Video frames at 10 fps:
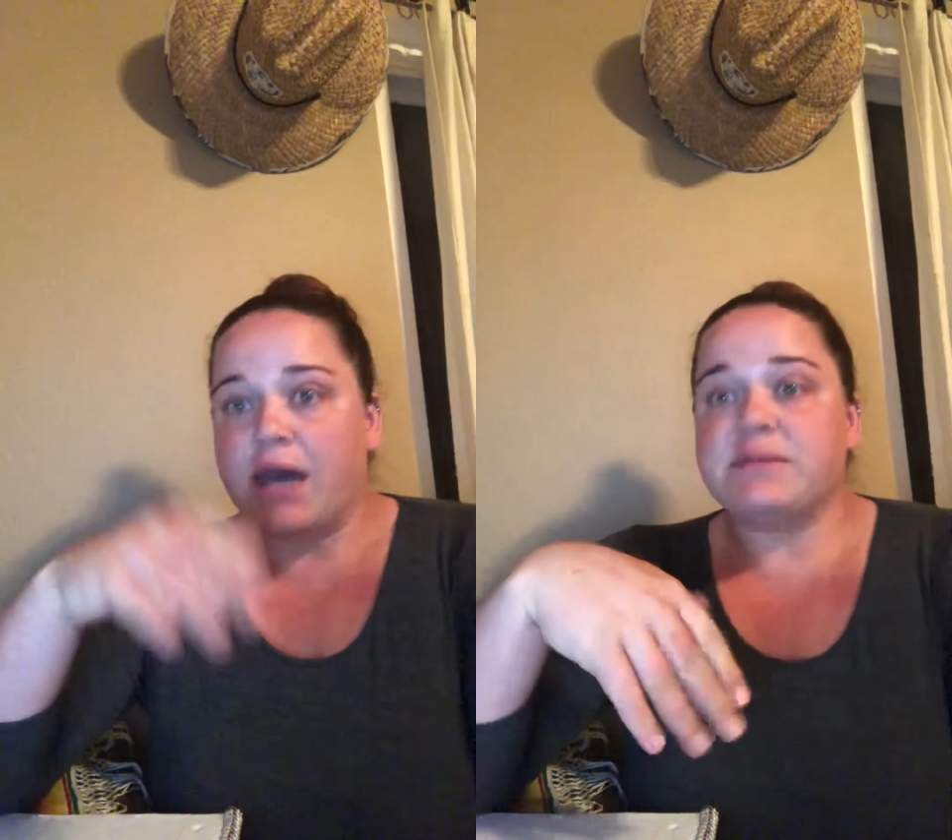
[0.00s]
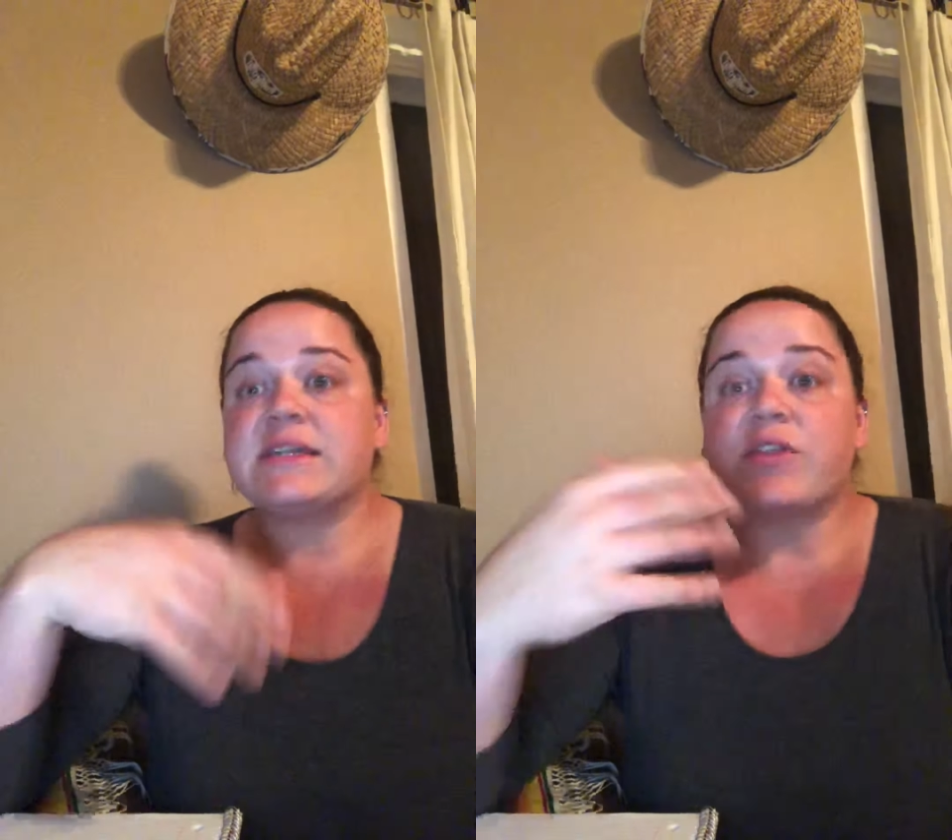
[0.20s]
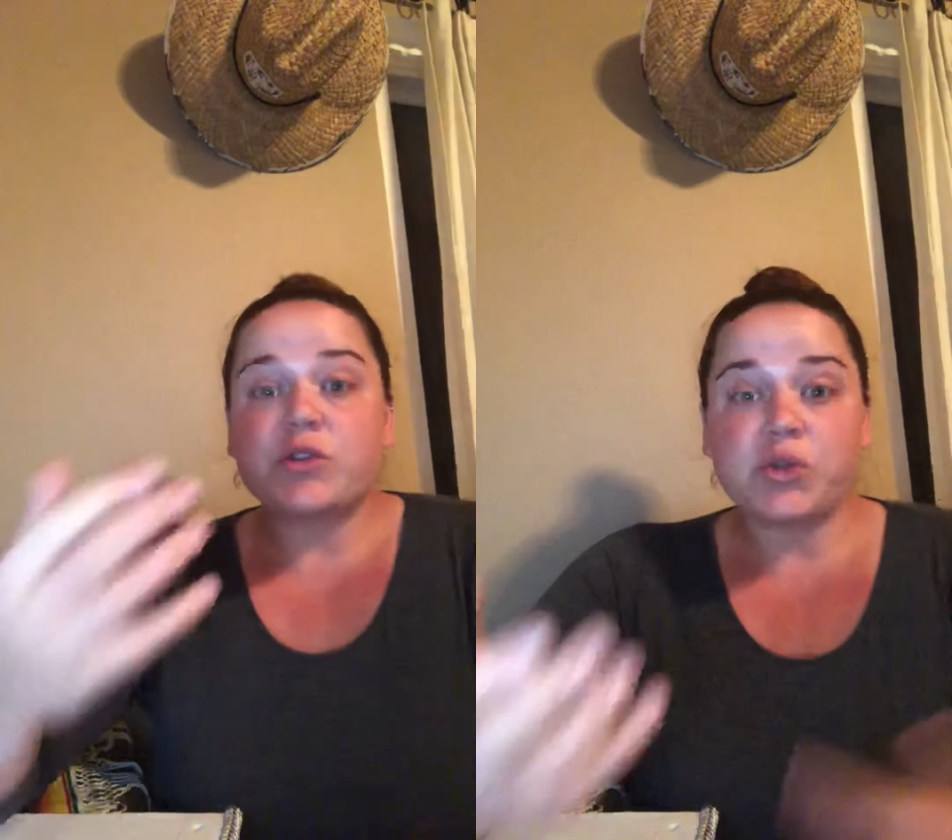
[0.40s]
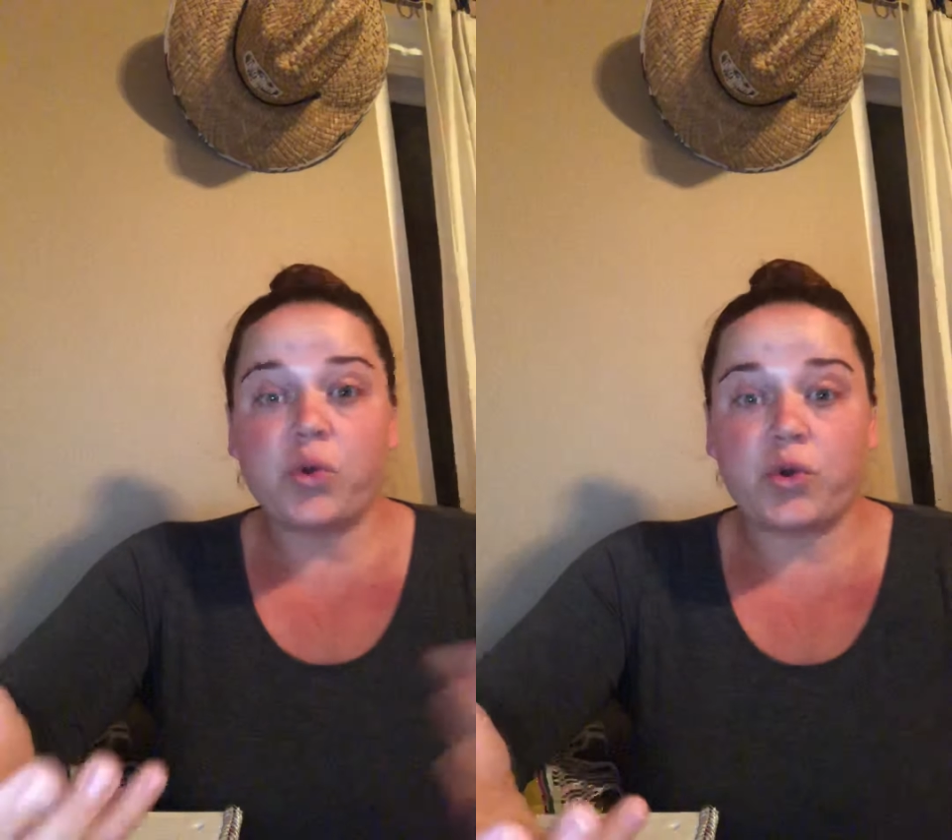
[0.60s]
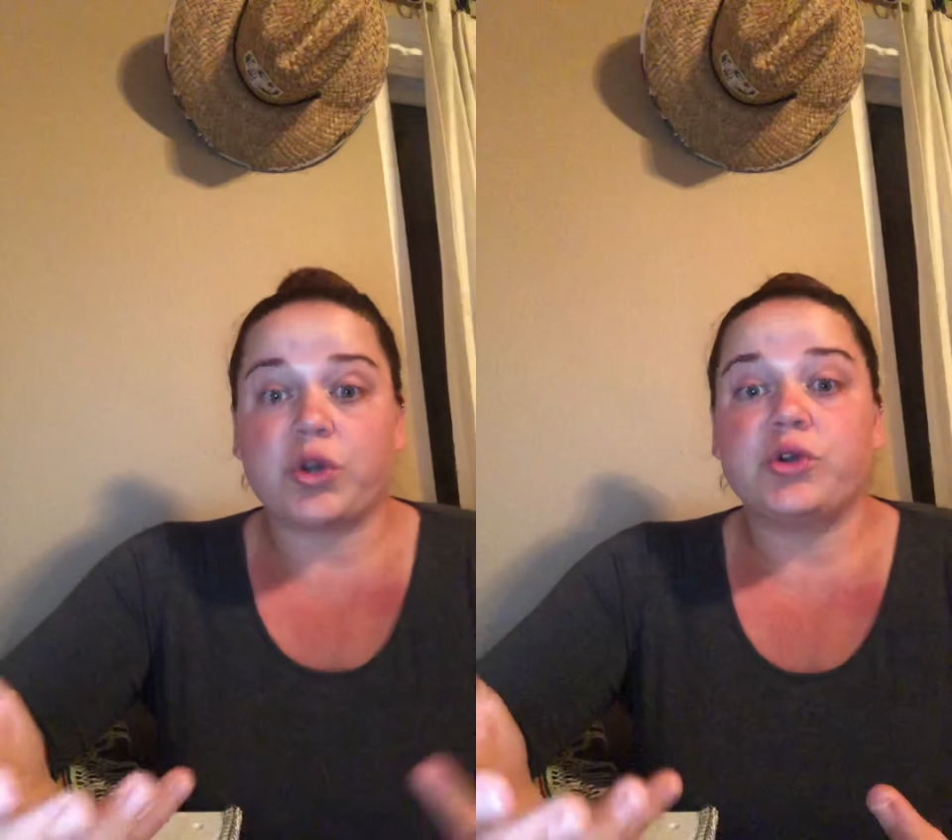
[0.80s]
together as a whole
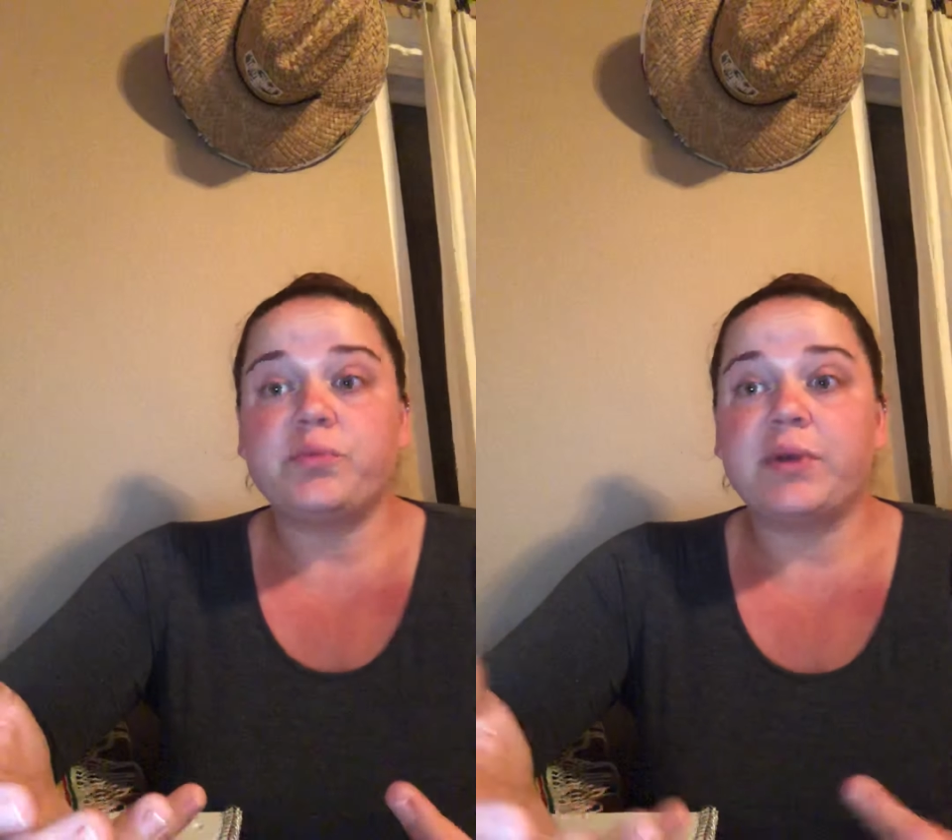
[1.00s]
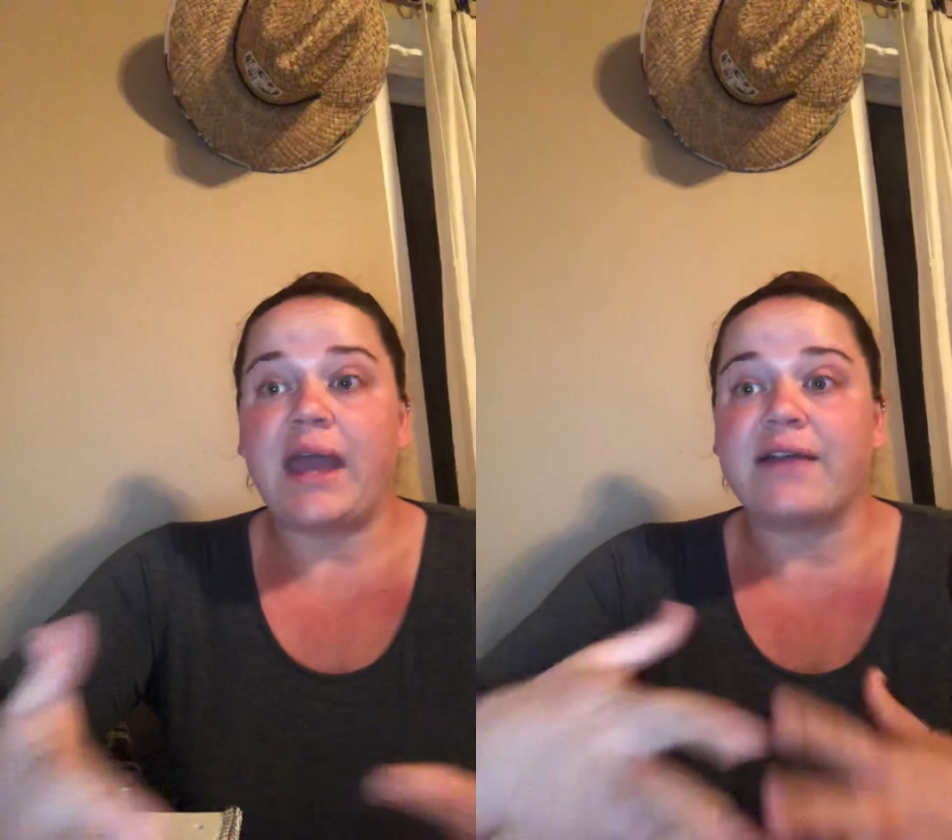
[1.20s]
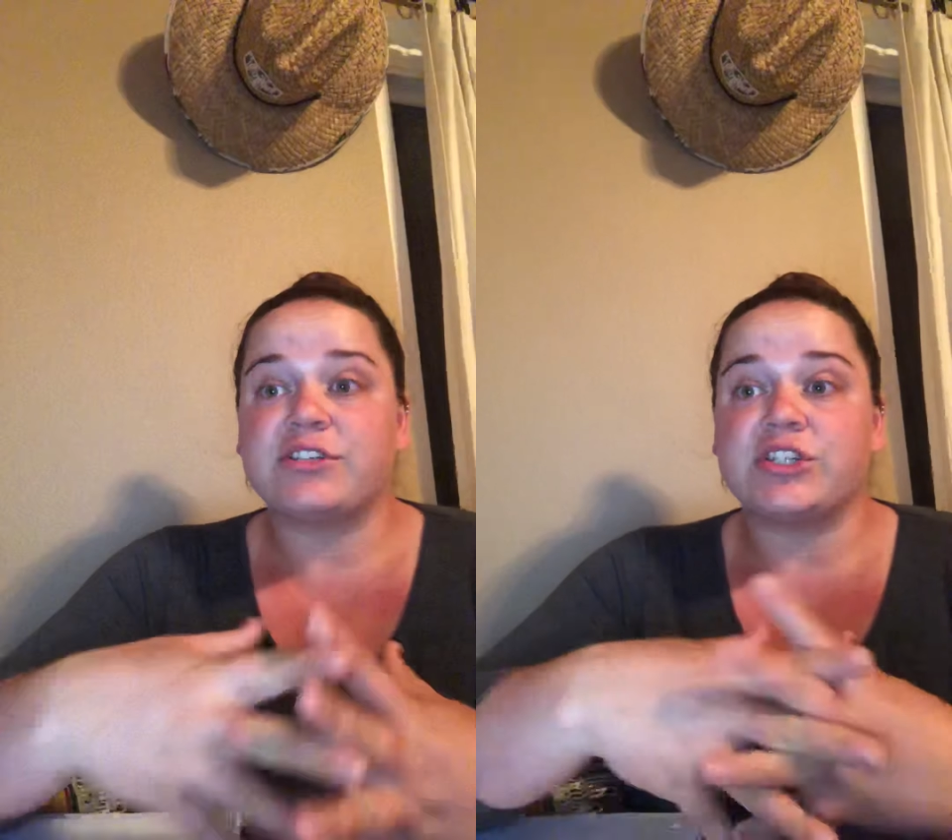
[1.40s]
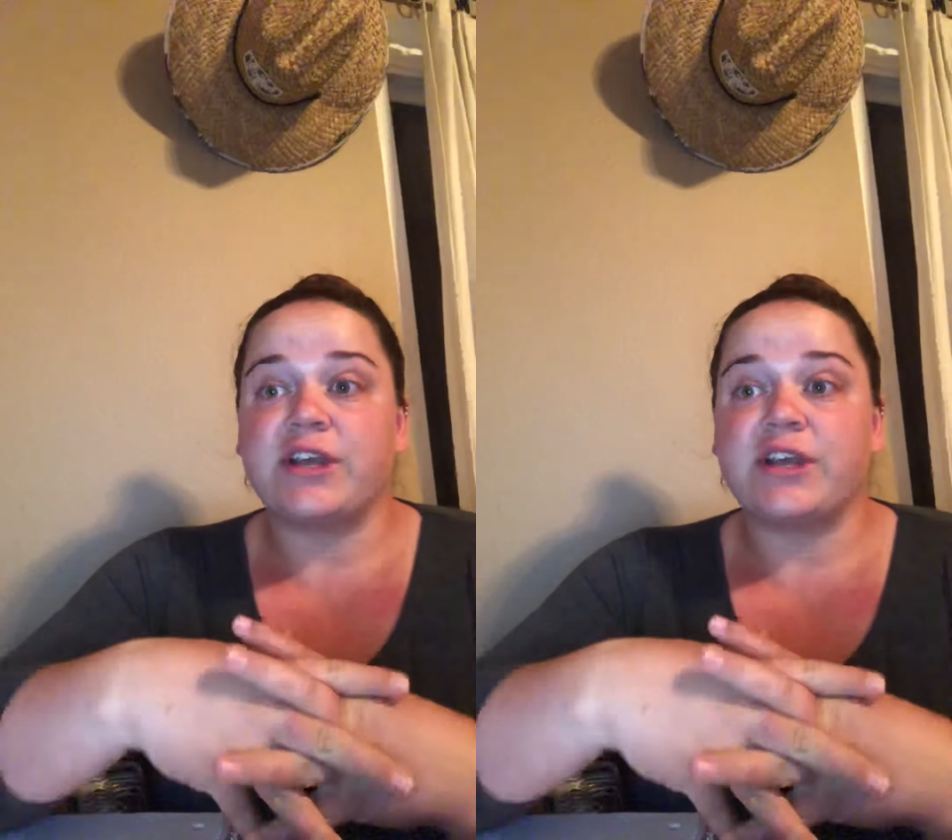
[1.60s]
group, after